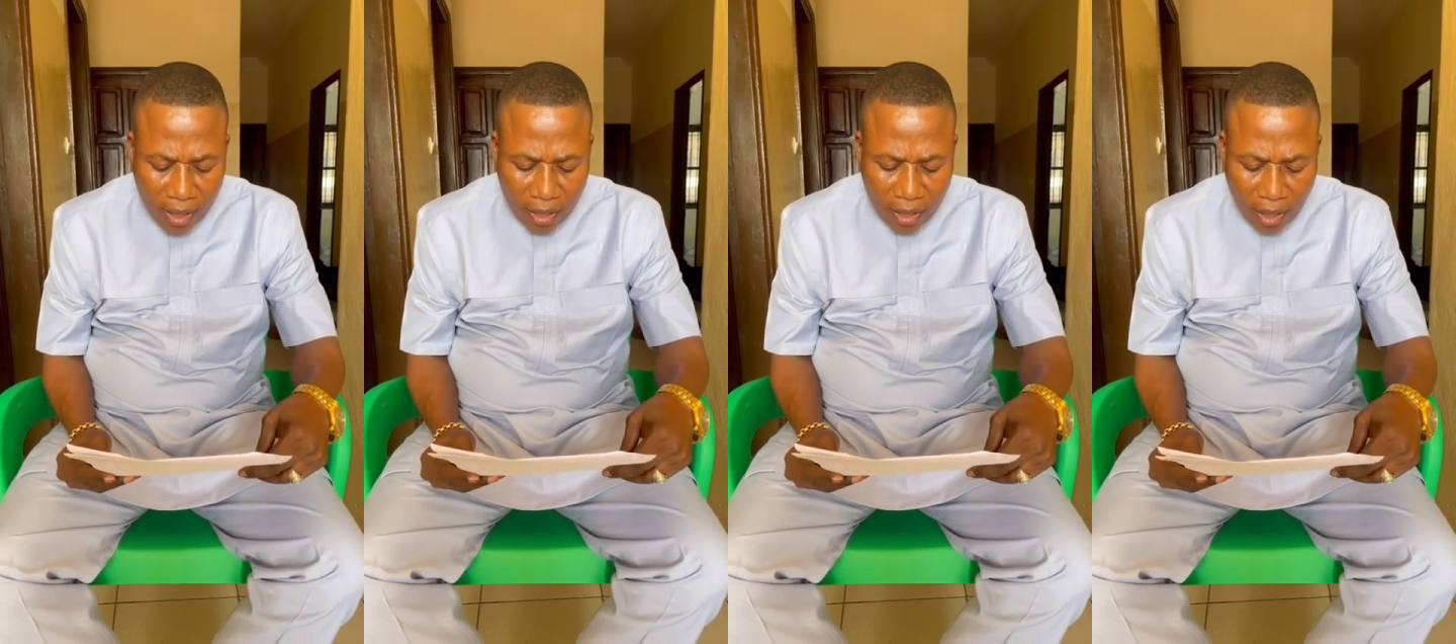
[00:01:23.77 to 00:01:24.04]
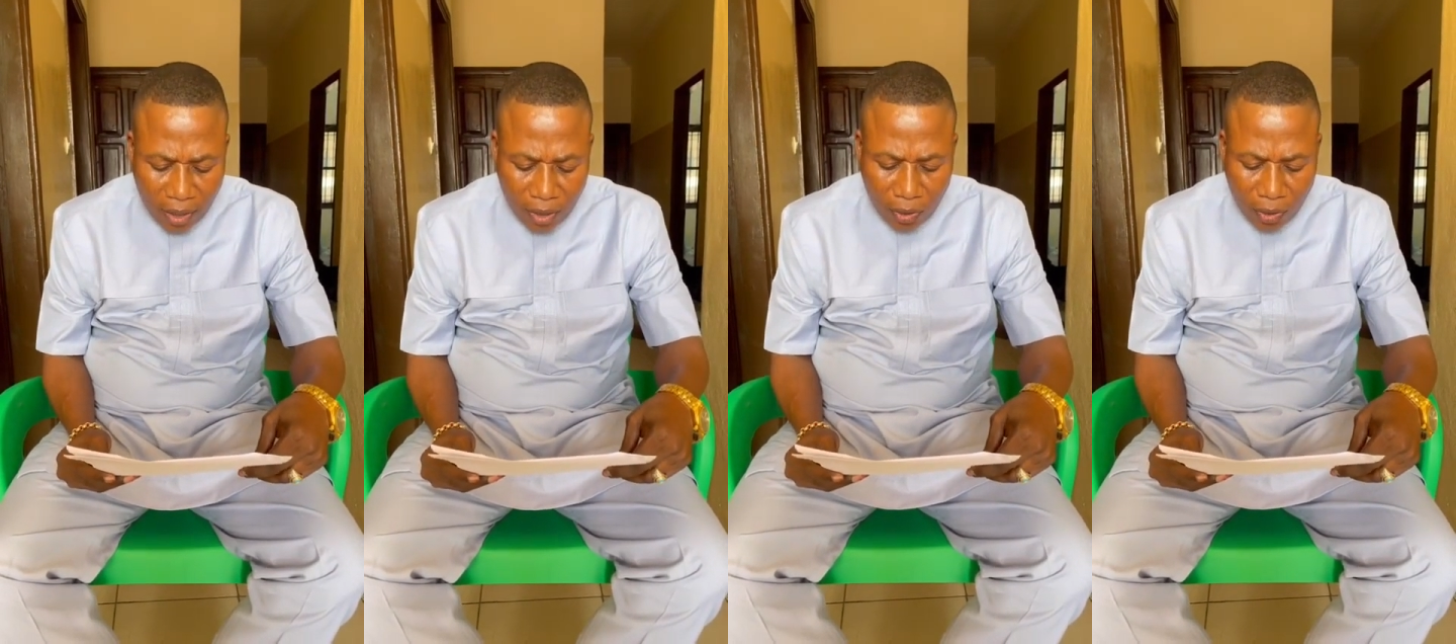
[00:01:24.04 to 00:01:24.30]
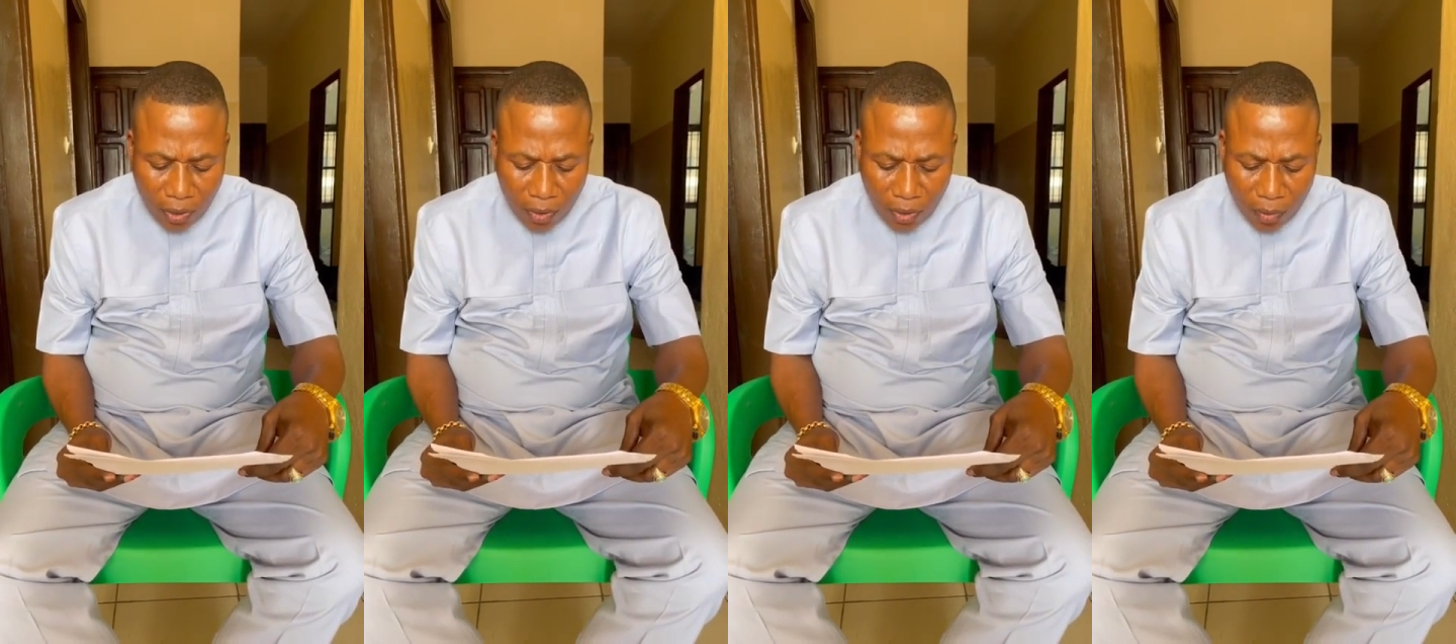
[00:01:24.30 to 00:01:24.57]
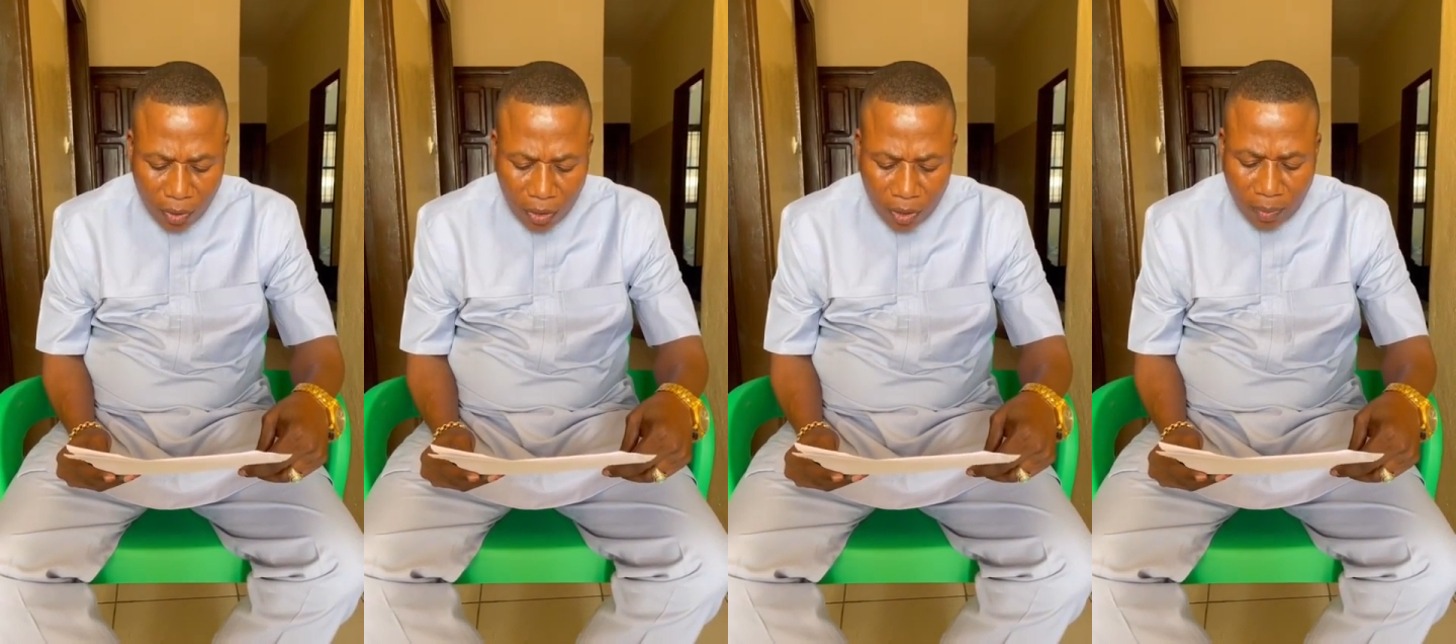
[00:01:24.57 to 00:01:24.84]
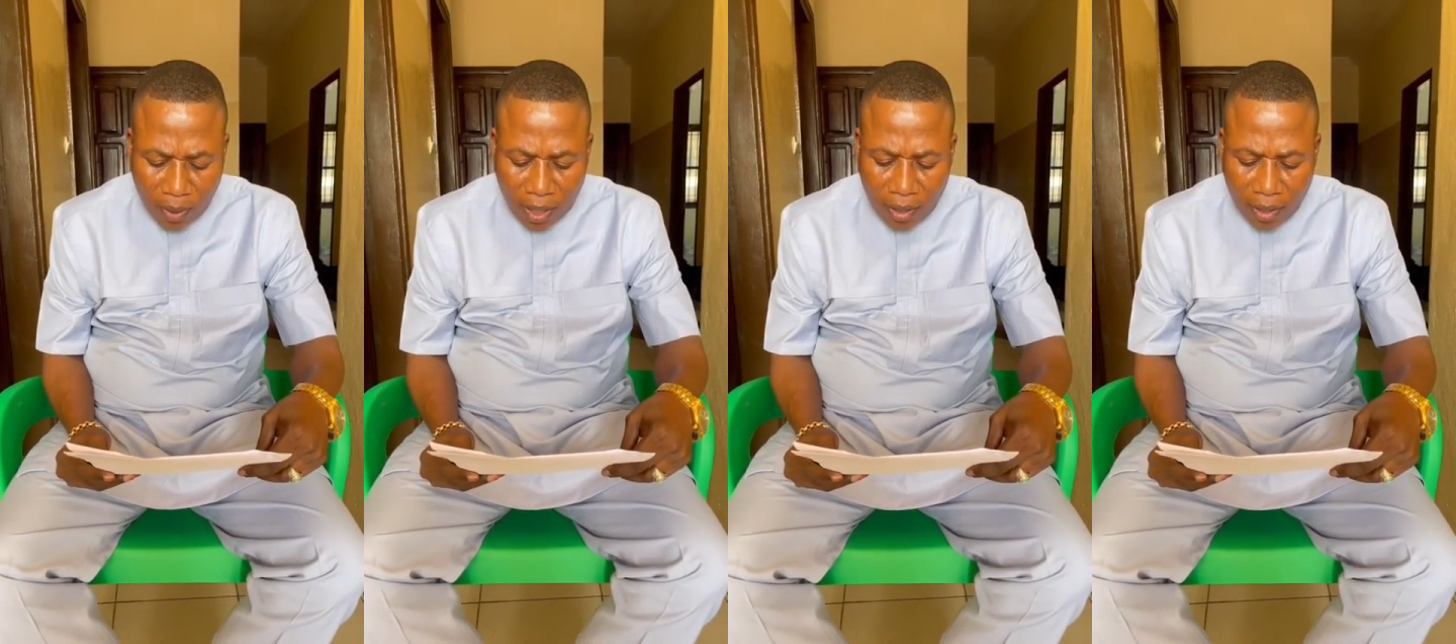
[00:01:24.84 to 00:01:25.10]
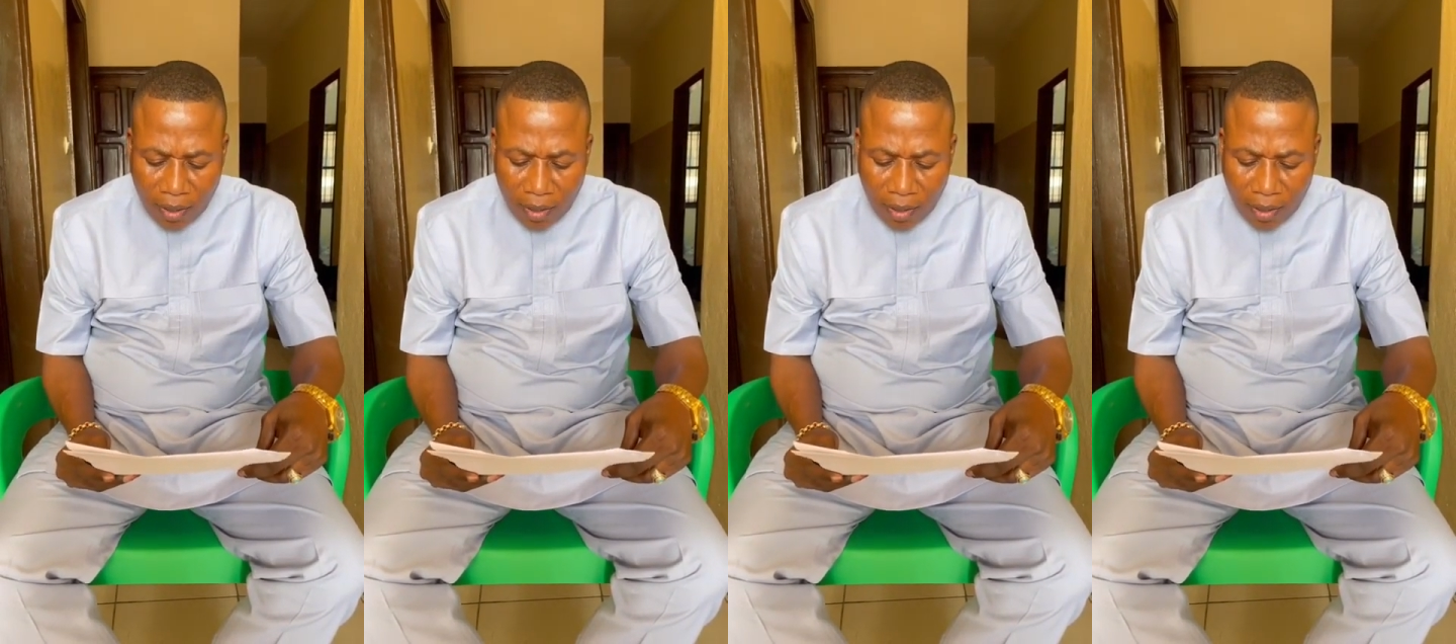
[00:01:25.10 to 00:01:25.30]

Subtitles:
the traditional worshiper,